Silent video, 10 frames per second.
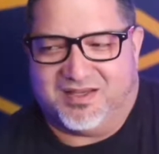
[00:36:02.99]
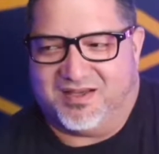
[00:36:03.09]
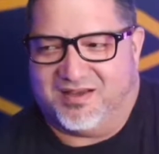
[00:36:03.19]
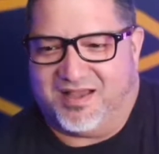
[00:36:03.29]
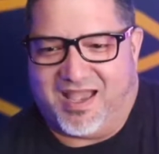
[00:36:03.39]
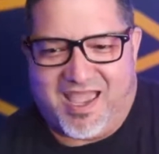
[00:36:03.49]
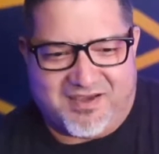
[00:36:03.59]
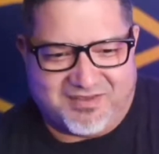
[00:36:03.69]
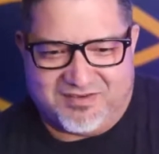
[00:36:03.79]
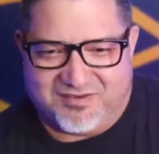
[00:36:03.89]

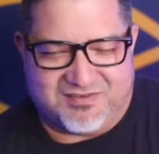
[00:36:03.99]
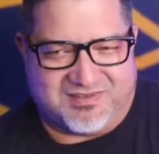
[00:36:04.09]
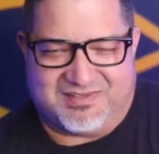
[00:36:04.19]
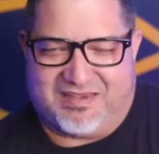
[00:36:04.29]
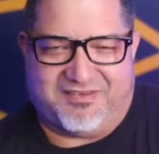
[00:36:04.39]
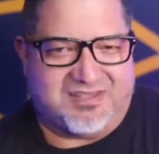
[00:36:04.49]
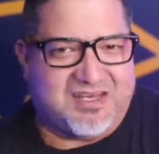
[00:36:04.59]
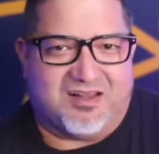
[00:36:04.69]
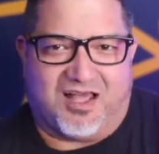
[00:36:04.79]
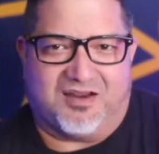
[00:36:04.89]
I've
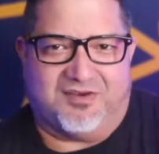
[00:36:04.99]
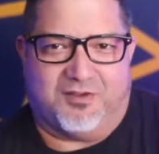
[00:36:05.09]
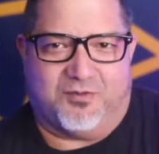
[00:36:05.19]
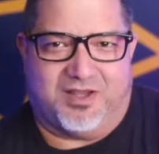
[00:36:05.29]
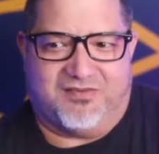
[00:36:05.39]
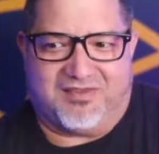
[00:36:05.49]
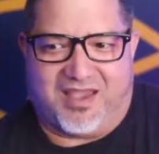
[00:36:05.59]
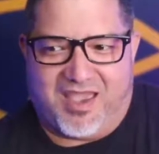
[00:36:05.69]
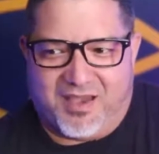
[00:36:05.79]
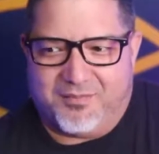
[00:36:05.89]
seen a lot of other ones.
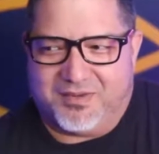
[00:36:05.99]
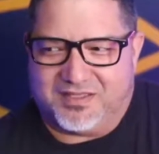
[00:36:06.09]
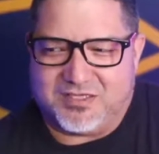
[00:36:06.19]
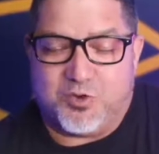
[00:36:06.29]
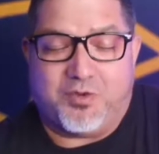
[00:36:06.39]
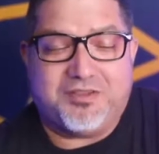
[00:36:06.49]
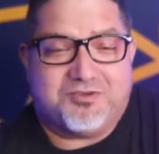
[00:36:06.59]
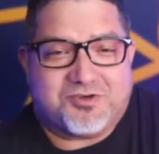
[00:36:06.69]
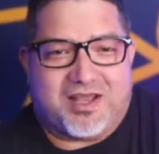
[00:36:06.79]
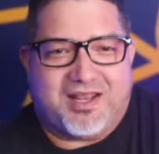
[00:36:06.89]
I am going
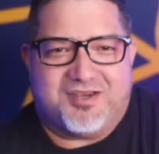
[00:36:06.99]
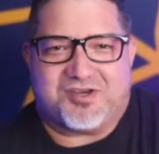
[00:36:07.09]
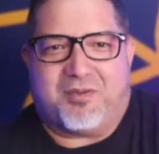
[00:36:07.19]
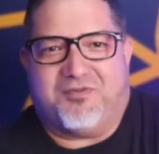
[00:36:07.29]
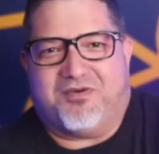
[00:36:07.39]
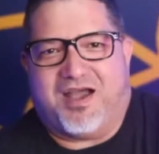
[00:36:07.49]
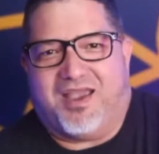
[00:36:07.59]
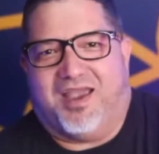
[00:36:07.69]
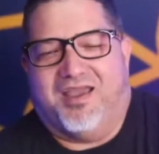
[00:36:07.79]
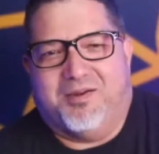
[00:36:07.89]
to try to hit
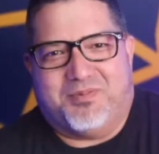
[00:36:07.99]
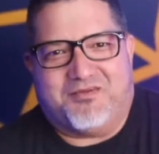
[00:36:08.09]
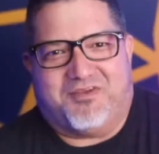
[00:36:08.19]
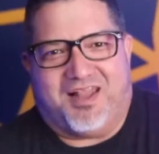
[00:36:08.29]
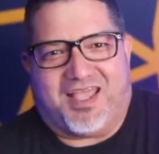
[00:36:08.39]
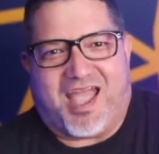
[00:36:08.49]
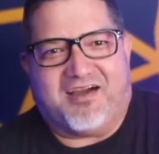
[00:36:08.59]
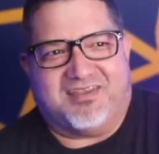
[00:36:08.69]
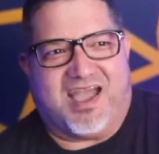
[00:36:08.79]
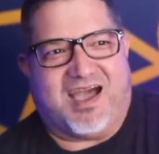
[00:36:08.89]
Shopify, but I feel like I
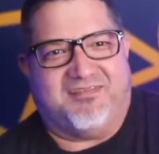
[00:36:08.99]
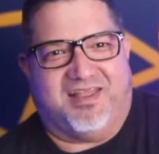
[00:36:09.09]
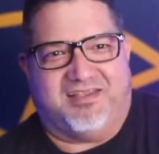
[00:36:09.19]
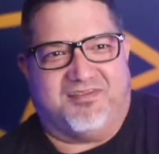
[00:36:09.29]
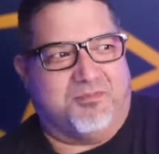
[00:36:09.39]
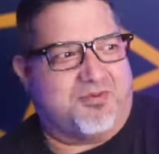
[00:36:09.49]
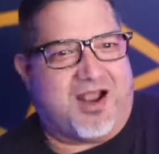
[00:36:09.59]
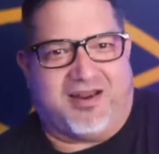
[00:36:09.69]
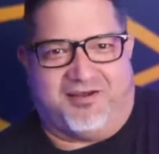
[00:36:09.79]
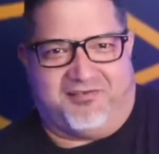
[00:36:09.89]
have to have like some
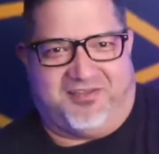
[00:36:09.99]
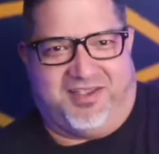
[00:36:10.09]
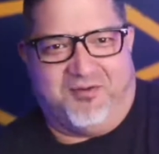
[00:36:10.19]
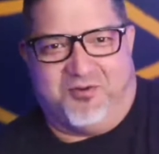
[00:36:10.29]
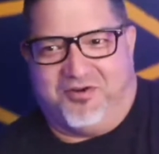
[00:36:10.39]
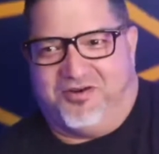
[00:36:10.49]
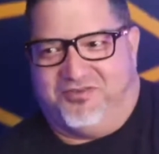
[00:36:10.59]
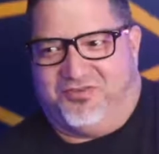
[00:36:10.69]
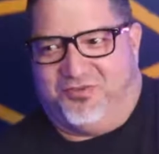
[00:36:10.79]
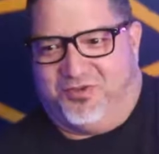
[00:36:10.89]
products in
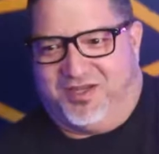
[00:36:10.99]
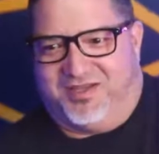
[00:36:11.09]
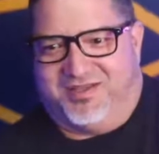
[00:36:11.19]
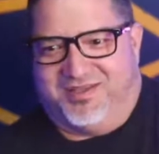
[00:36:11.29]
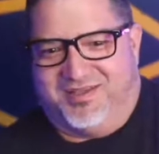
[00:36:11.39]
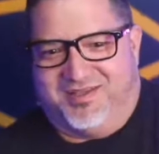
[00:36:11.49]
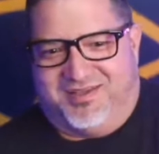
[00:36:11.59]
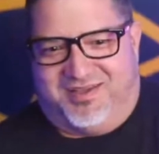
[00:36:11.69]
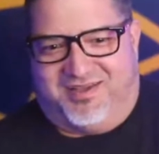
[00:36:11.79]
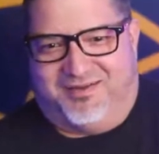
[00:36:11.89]
order to,
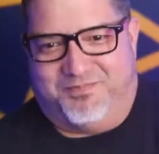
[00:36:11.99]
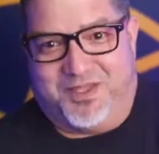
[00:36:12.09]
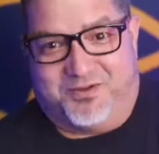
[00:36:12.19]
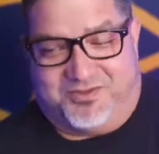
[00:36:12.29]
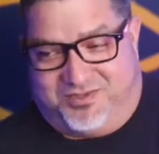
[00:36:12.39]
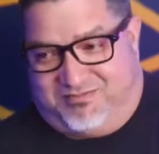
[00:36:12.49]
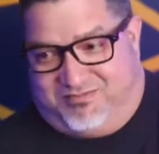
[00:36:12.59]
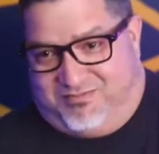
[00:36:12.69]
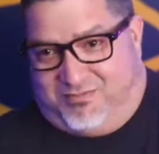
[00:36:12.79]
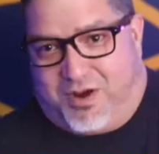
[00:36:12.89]
to
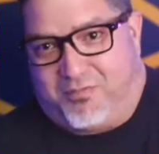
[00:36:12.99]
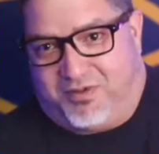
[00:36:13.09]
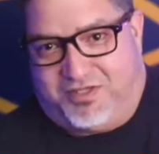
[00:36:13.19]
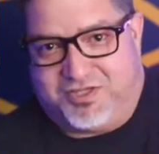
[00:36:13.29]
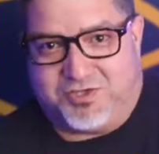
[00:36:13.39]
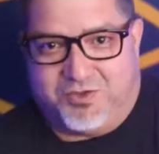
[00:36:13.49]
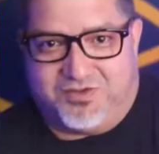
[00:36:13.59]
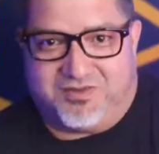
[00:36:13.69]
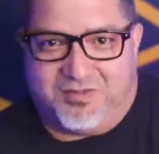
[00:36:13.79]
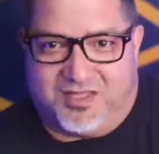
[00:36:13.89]
properly show
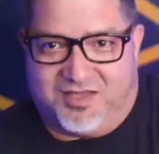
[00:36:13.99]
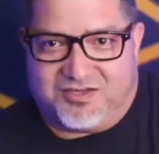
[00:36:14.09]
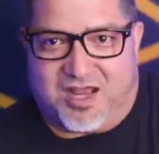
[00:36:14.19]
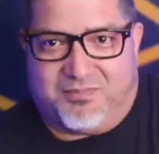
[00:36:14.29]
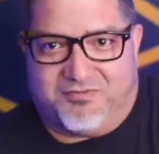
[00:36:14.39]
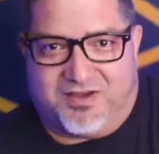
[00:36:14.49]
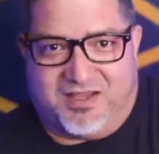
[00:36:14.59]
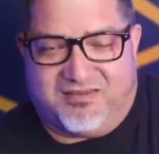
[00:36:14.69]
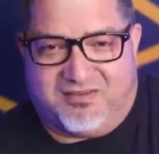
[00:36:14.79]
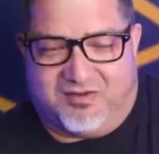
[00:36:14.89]
you something like
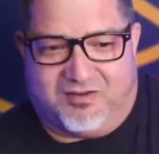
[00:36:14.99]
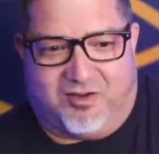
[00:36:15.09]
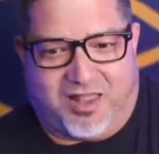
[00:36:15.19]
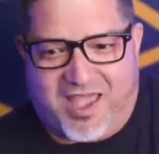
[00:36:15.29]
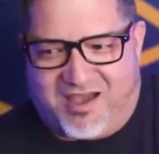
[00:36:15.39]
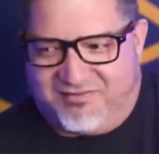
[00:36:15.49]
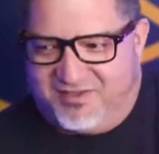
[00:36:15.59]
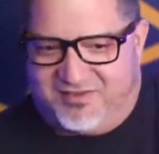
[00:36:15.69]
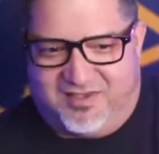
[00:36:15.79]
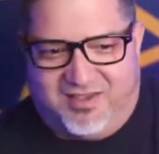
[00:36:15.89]
Shopify. So all I have
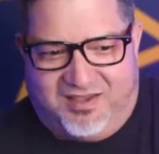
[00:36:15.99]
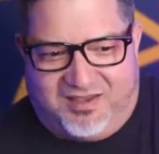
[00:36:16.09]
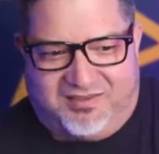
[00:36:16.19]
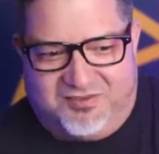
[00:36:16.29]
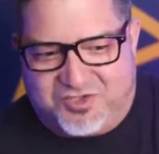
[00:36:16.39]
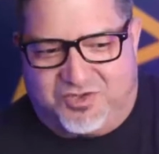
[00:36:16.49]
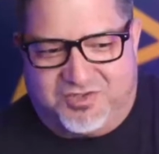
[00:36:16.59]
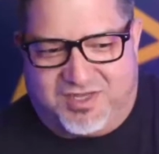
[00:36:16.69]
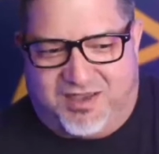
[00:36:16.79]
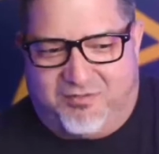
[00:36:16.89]
is this
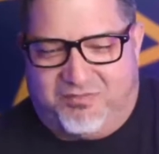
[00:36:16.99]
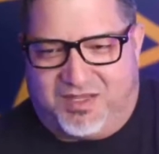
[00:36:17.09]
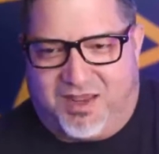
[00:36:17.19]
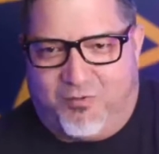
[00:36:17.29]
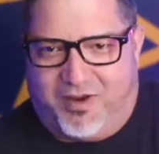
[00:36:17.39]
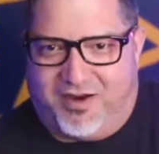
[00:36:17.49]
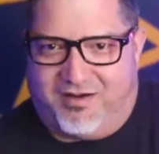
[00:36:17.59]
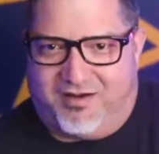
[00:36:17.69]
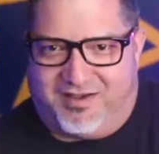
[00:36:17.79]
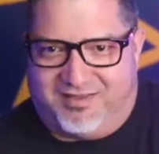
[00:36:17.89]
shirt that I
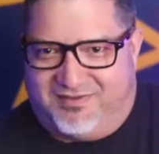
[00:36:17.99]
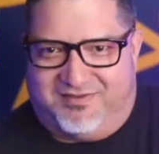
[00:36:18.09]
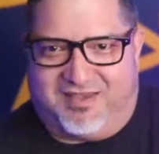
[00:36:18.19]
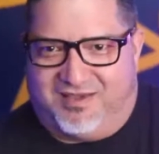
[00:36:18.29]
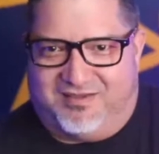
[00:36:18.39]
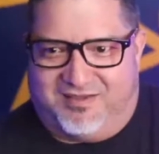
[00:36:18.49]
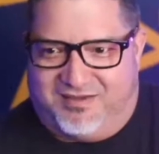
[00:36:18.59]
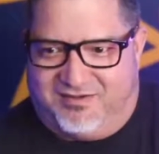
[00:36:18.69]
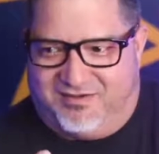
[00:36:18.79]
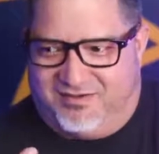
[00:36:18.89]
wear. I designed
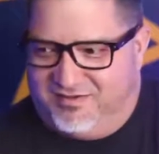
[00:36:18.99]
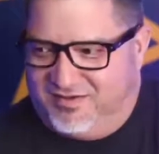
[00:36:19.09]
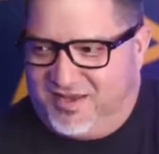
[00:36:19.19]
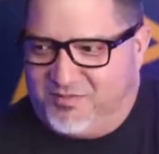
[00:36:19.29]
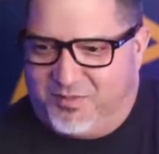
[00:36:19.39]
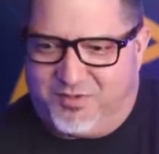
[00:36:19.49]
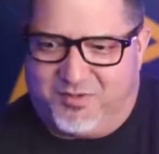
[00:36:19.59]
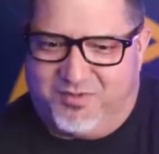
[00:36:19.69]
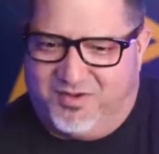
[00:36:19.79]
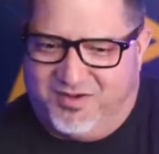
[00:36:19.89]
it on, I can't
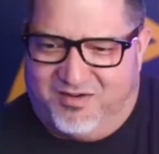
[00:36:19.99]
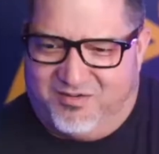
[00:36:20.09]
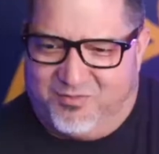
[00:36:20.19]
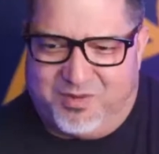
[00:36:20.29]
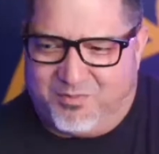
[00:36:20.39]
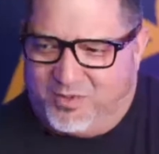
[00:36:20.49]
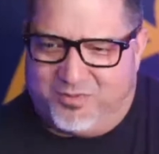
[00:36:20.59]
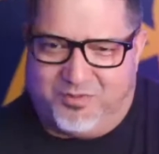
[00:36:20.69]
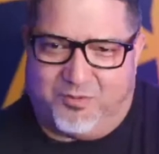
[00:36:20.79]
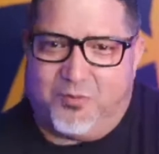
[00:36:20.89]
remember,
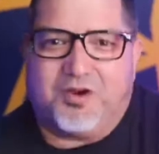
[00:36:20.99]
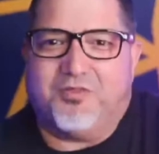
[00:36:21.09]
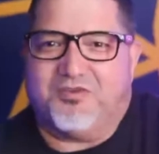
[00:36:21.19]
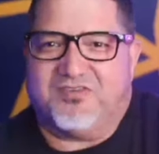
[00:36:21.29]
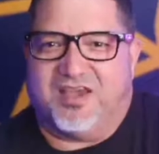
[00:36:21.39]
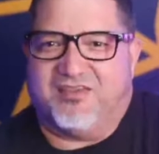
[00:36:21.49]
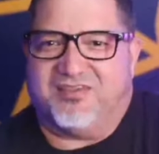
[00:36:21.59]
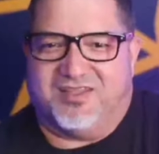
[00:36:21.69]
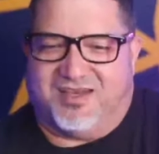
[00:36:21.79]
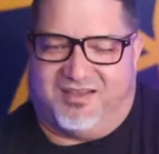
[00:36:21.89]
Redbubble or one of those
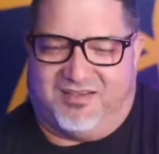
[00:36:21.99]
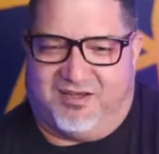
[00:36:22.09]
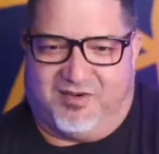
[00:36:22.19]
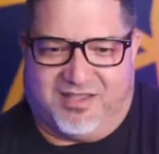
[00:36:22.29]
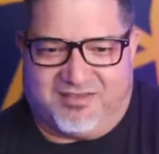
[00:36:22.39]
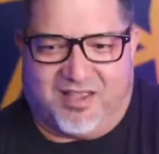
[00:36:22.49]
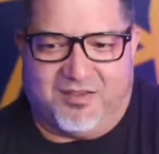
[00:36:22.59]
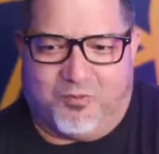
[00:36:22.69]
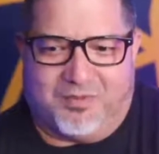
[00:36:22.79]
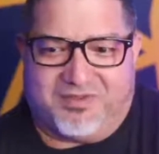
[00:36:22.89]
sites, and then it's
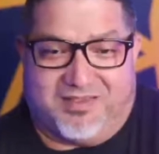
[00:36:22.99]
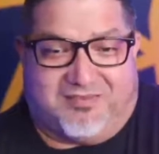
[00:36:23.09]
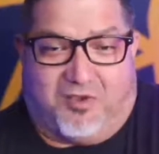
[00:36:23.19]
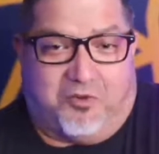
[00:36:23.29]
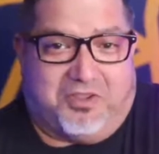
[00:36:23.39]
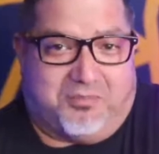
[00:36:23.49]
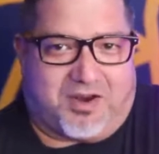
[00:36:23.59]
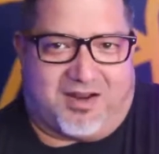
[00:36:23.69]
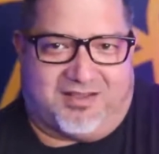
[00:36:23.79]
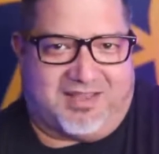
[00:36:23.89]
on the website. It's the only
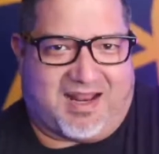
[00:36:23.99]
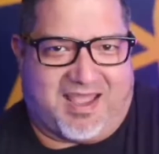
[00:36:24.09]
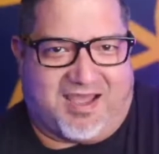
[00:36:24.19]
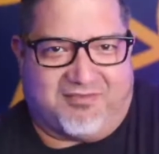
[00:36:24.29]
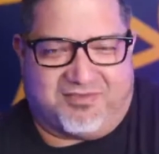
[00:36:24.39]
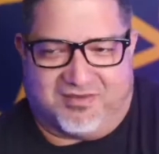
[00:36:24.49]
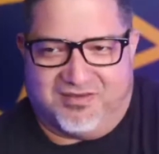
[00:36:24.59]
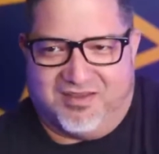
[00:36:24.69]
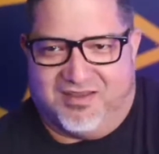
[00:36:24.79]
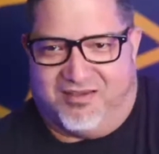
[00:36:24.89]
product that I have.
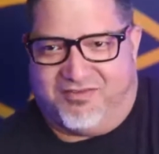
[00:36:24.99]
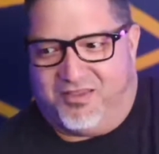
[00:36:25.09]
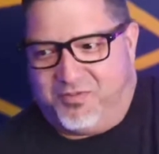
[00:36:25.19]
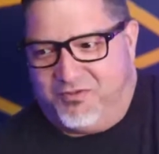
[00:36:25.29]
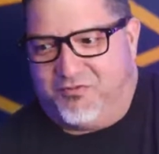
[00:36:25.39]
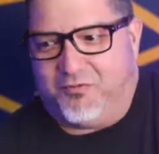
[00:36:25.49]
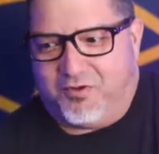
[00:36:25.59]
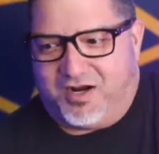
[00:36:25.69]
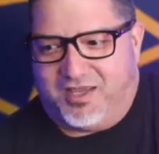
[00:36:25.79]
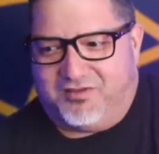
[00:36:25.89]
So I feel like
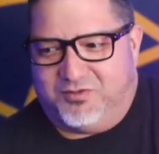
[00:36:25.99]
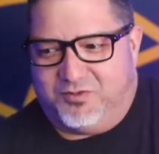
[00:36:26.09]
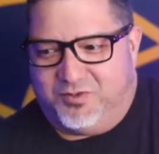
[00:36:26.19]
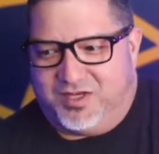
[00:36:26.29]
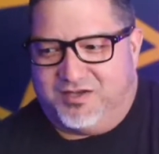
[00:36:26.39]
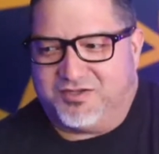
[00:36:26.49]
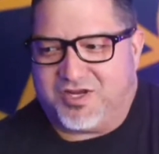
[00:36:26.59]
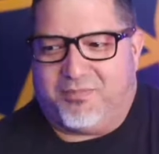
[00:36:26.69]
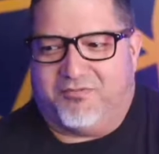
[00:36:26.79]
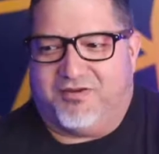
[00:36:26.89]
before I do
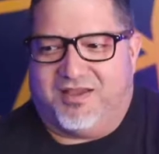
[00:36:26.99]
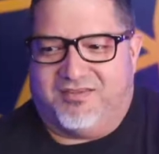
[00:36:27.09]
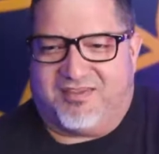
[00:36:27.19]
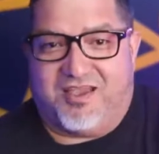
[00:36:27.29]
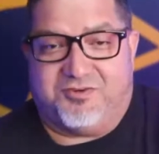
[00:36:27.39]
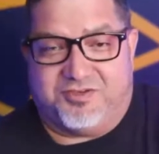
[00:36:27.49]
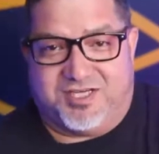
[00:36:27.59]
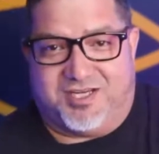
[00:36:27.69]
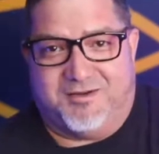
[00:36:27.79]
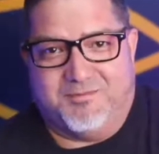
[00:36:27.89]
Shopify's
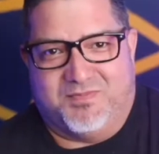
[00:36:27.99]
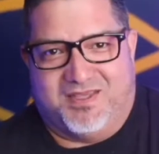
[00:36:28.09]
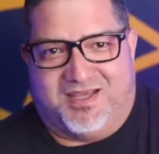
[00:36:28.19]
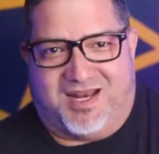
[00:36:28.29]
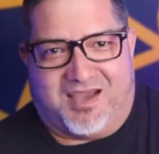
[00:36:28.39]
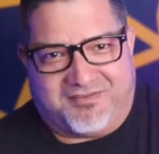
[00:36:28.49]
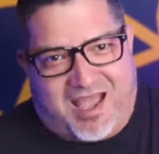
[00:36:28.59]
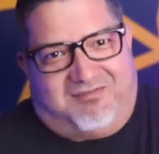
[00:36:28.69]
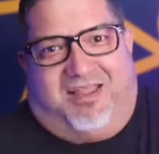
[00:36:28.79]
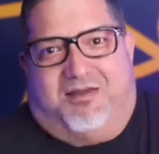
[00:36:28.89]
Hydrogen, I'd have
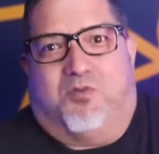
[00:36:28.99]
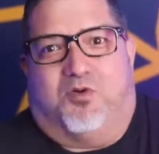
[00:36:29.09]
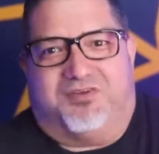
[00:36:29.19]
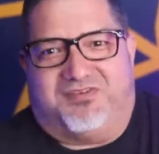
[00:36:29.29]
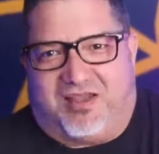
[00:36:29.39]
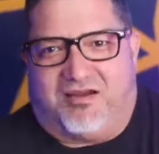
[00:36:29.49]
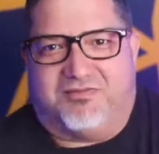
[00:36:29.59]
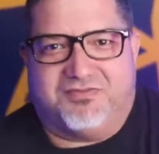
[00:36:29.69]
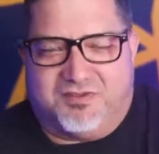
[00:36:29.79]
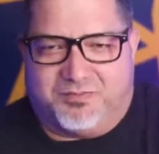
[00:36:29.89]
to have like more
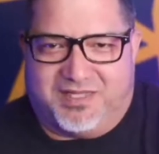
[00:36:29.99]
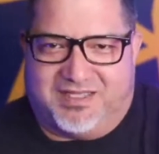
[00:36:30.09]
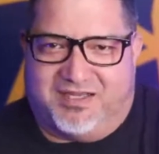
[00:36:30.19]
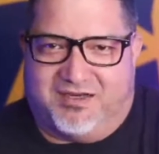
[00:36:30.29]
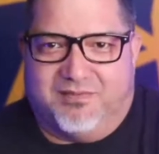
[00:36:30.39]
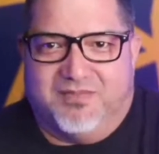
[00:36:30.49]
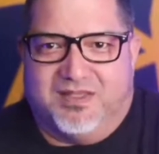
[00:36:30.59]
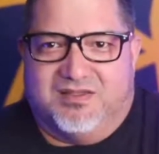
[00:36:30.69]
stuff to put in there.